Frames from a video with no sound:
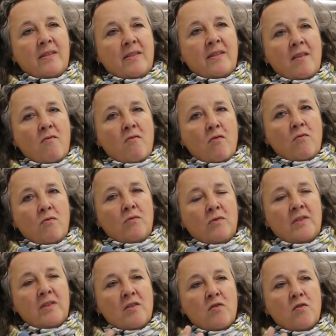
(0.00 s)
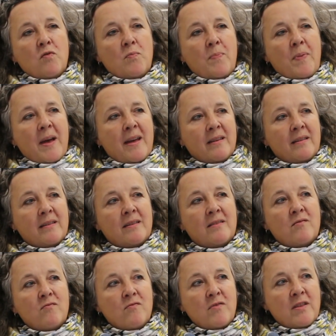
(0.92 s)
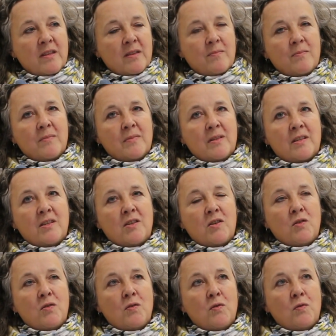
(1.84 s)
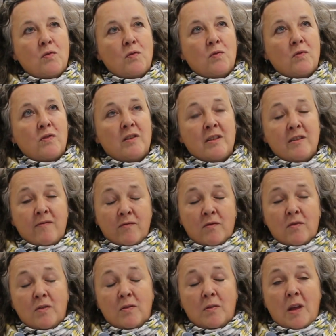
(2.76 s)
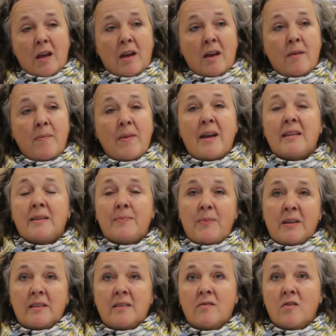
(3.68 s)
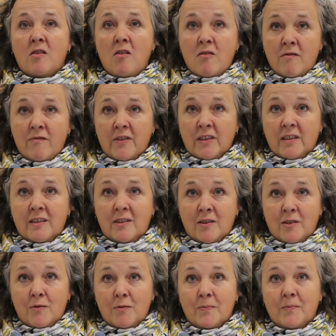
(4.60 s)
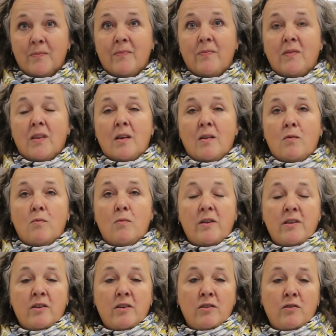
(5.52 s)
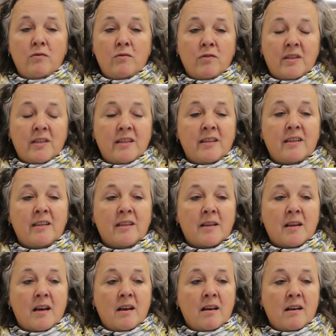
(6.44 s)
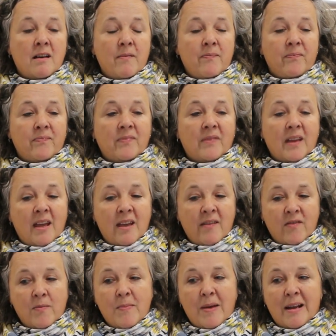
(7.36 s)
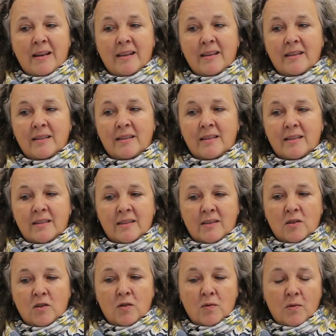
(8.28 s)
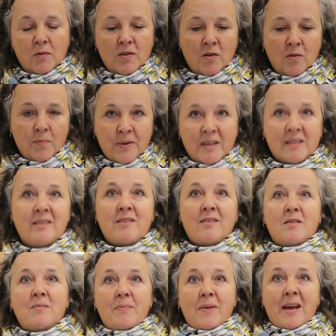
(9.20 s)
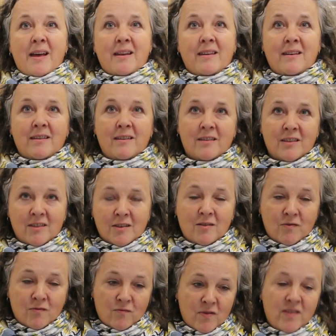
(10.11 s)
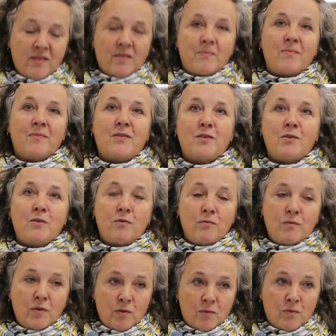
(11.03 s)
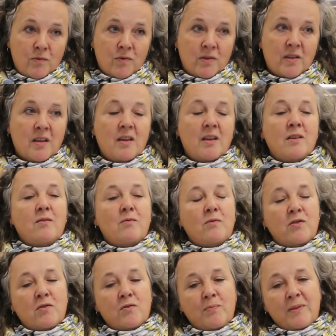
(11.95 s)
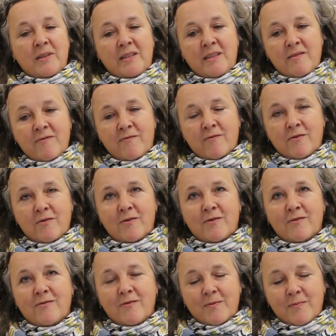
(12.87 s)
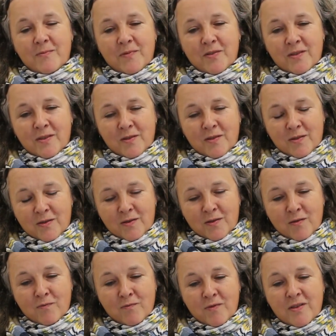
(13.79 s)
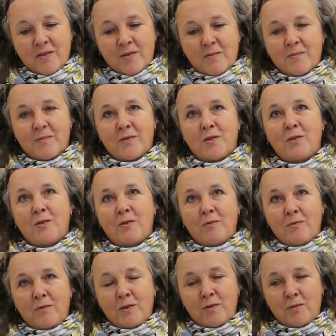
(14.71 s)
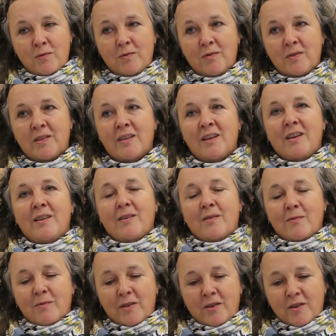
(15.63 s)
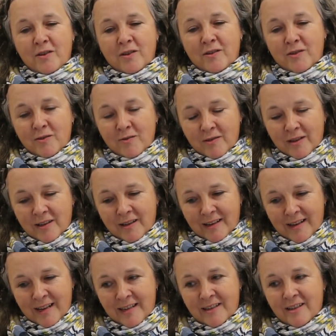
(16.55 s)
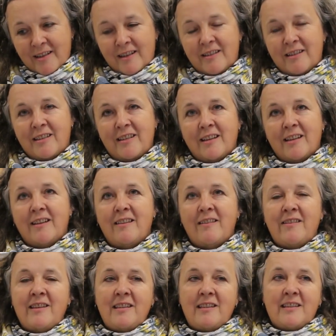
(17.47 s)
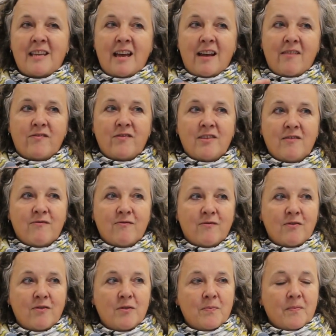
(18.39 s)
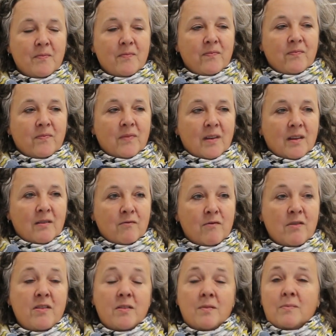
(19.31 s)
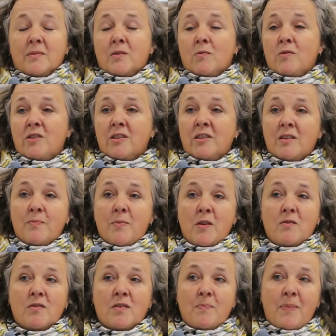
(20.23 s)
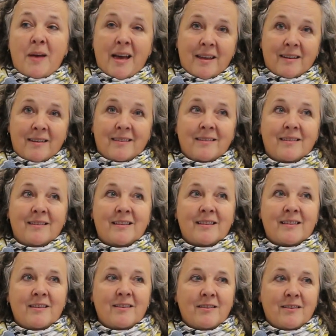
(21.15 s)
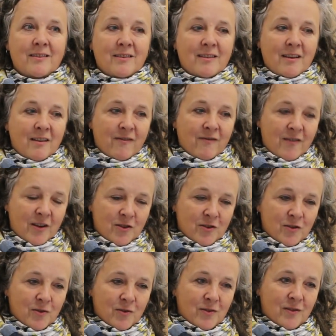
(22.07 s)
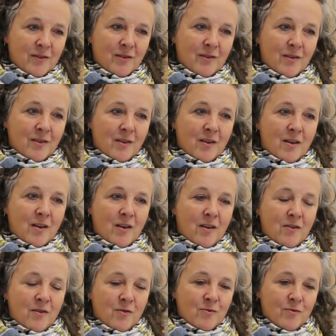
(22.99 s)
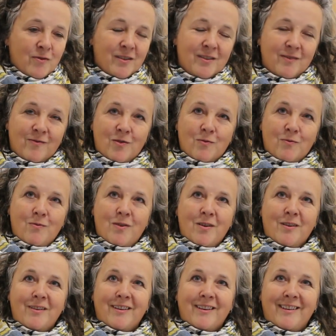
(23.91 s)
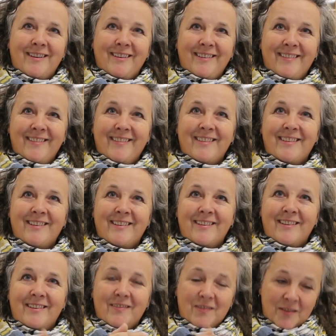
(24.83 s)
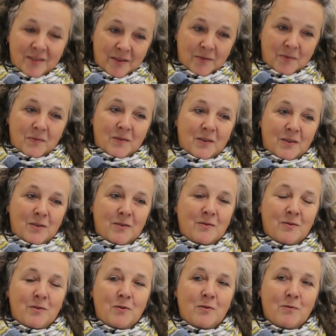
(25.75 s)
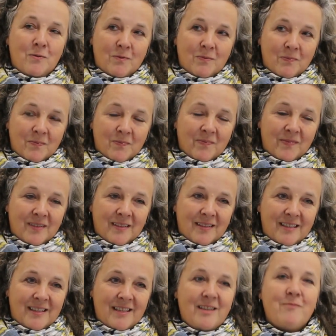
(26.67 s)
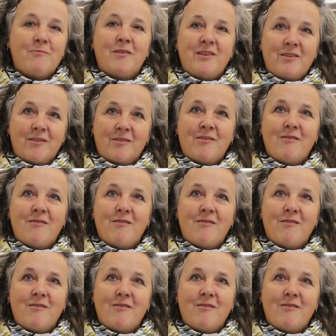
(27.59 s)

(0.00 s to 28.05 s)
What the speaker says: There are also patterns and rhythms to the different aspects of carving stone. When you're using heavy mallets, there'll be a certain pattern and a certain rhythm that you use, which will be different from the rhythm that you use when you're doing letter cutting. And these have different rhythms, which I suppose are patterns that affect you, that are the noise of your work that you see when you're